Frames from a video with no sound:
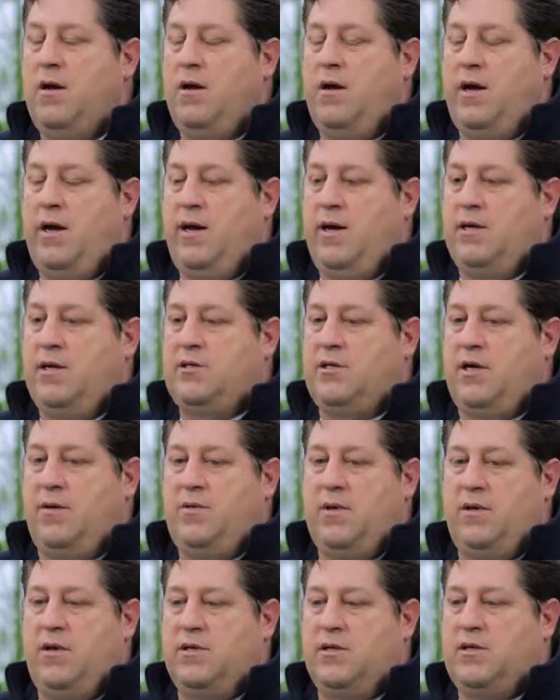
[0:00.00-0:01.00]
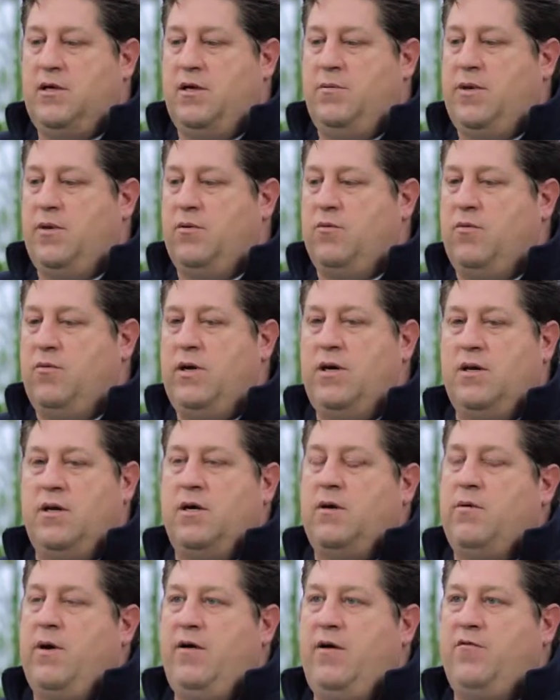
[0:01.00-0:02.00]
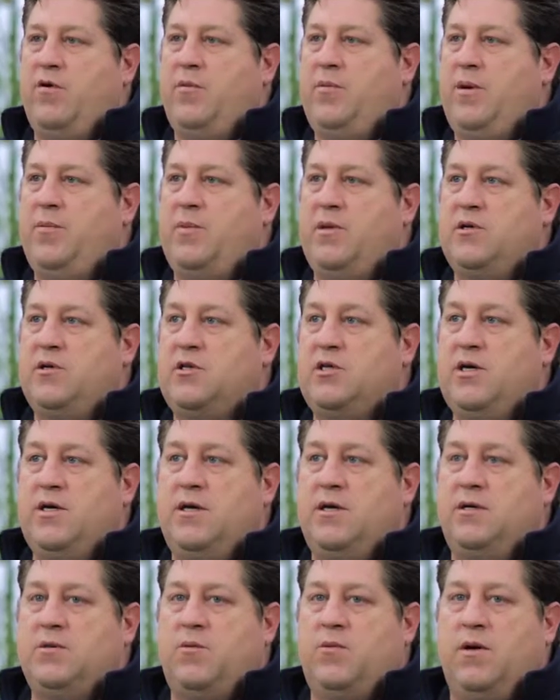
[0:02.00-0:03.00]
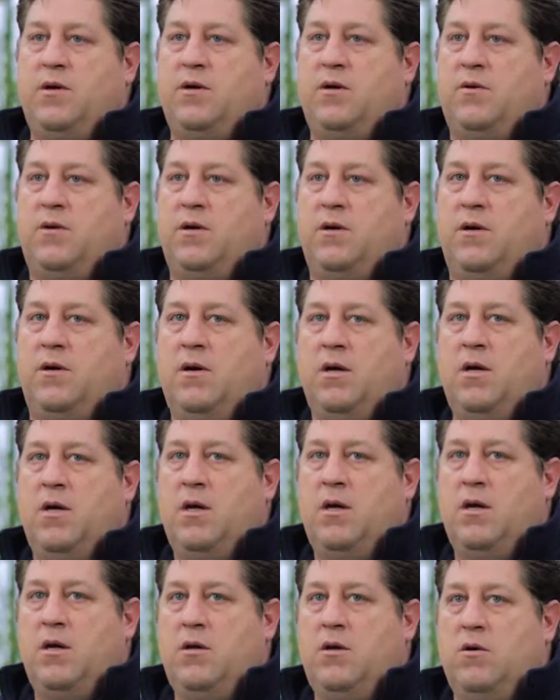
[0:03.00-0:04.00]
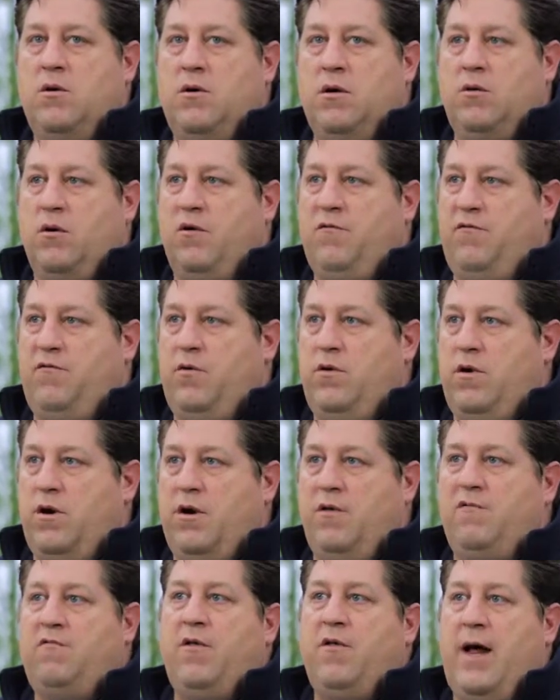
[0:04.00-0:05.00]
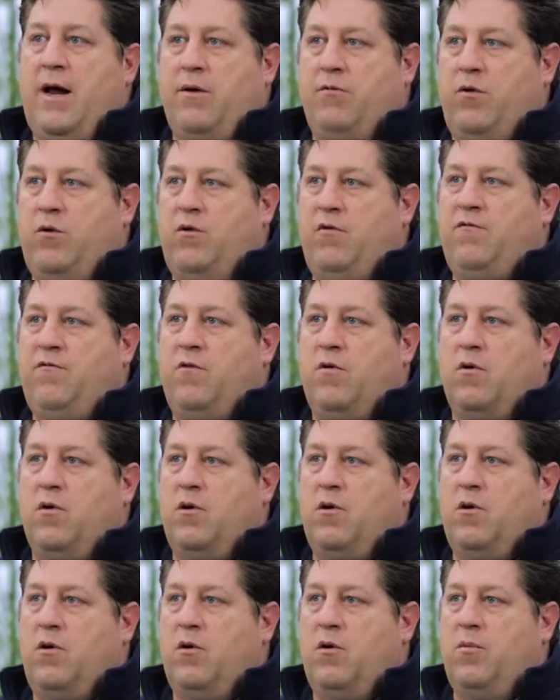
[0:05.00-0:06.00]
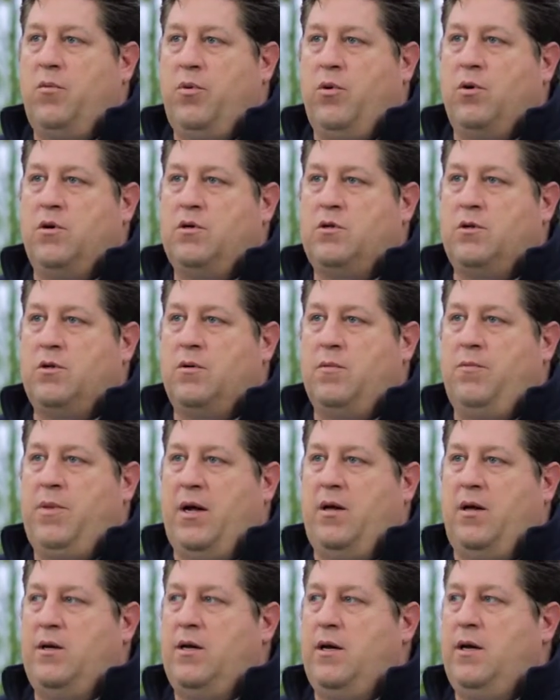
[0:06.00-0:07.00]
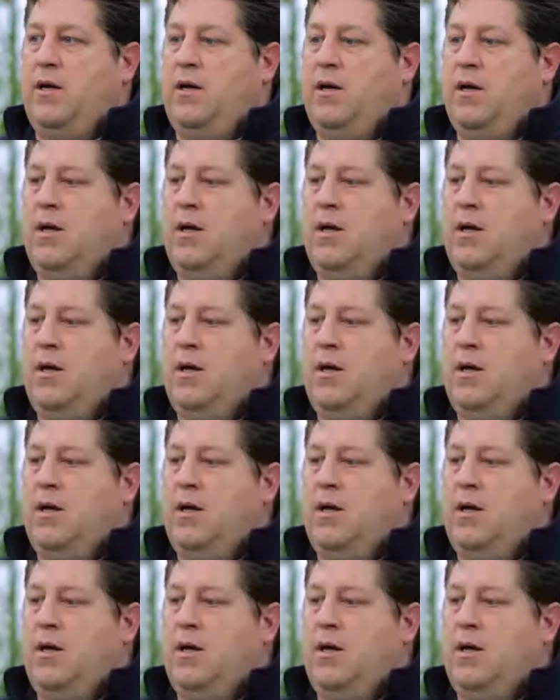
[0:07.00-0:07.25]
And it's something that's going to be really great for people in cities where you can grow food on a flat roof or a porch or a balcony.